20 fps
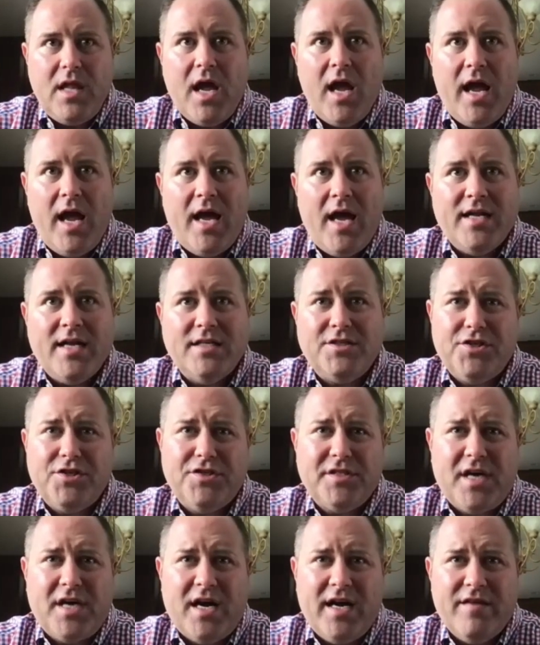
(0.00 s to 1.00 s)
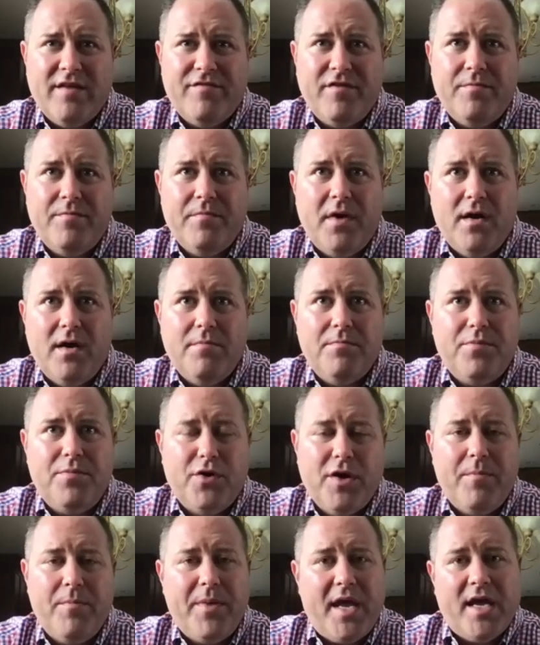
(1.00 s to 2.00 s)
And it's just kind of a put
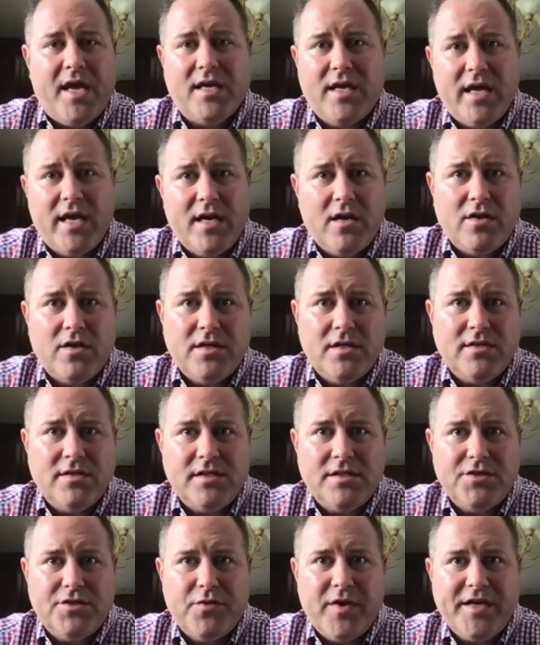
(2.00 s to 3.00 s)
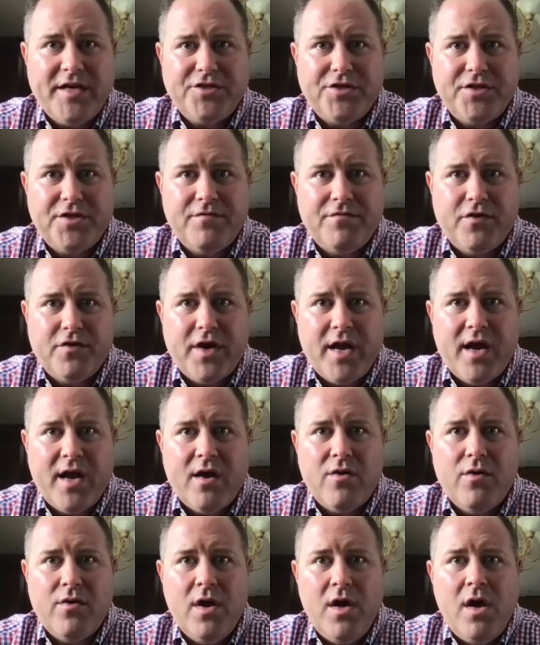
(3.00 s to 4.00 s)
a band-aid on the situation for
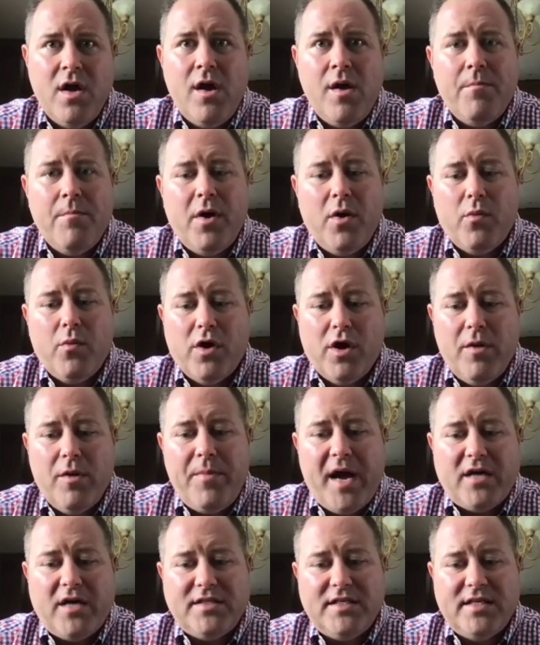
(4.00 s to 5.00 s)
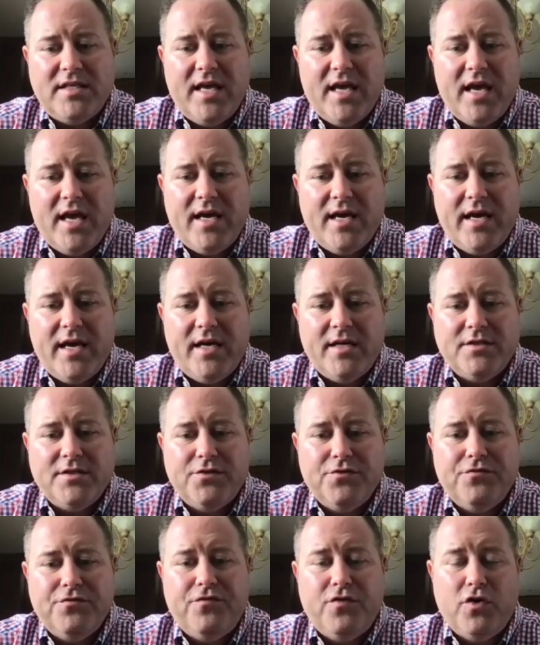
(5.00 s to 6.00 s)
now. But we're about to get
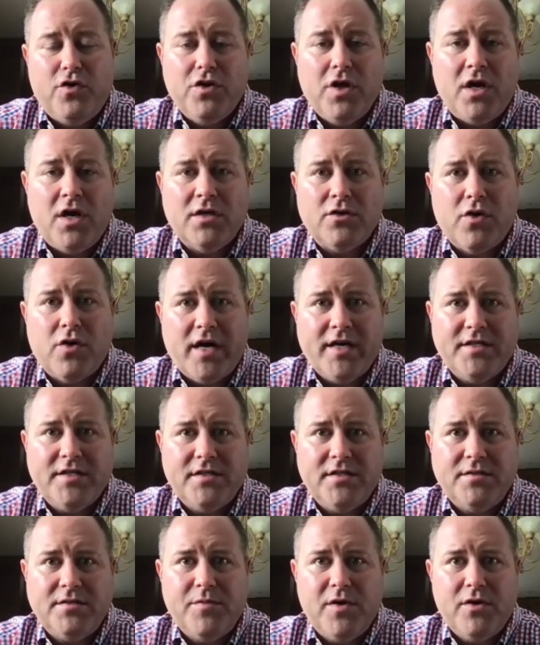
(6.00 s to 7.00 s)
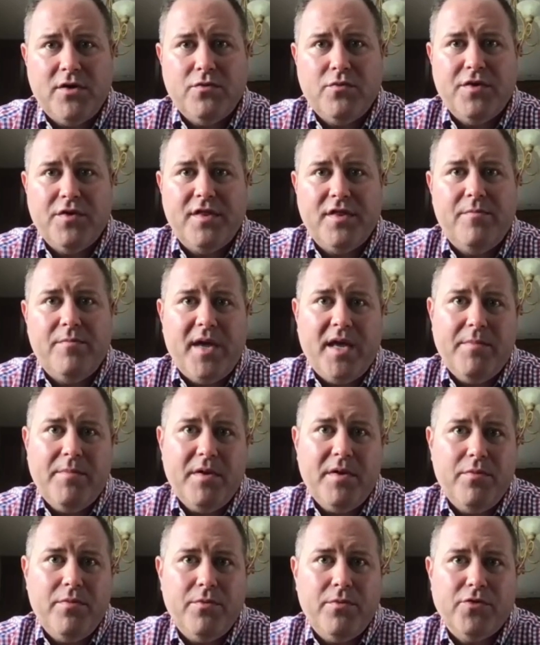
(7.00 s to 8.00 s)
into full-on crisis mode with the
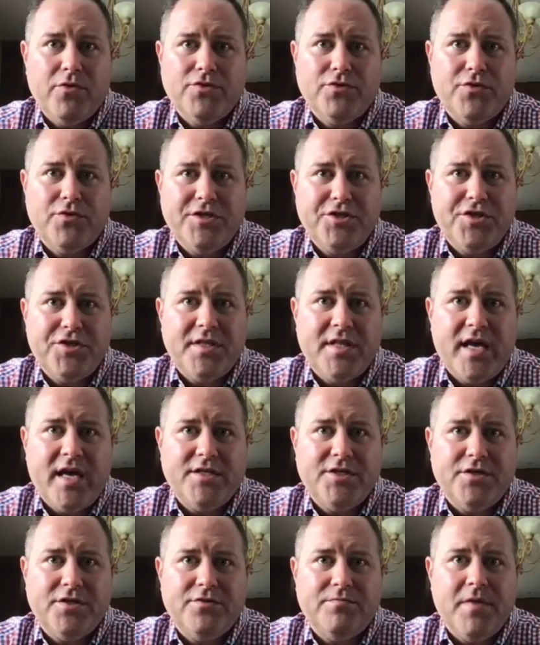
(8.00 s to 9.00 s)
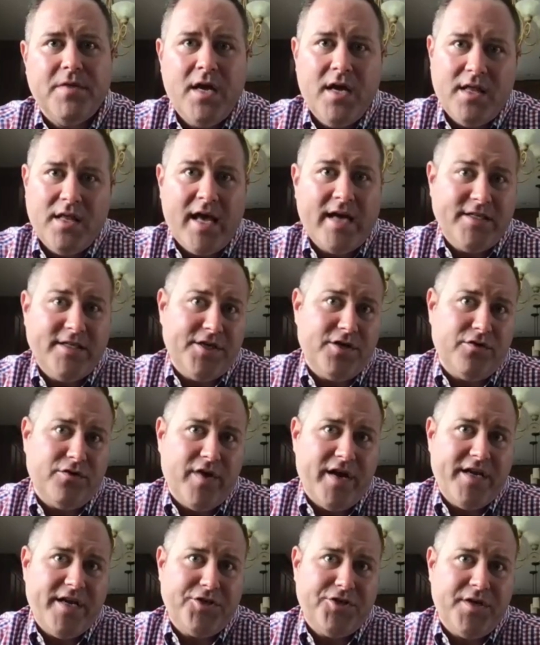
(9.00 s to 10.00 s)
baby boomers reaching that
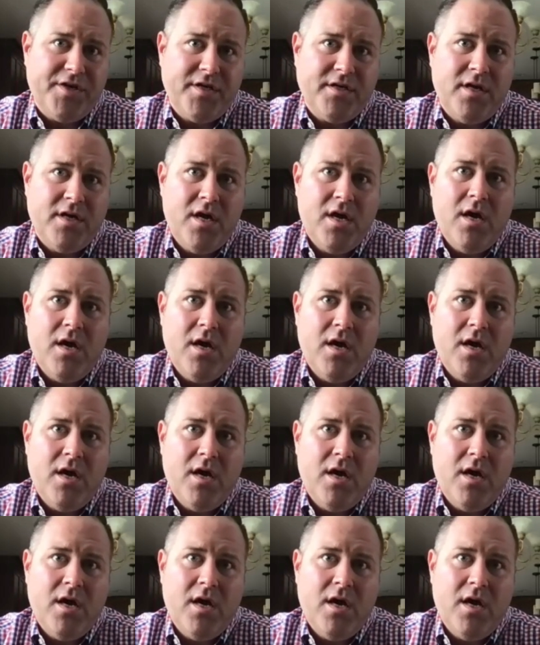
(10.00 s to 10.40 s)
generation,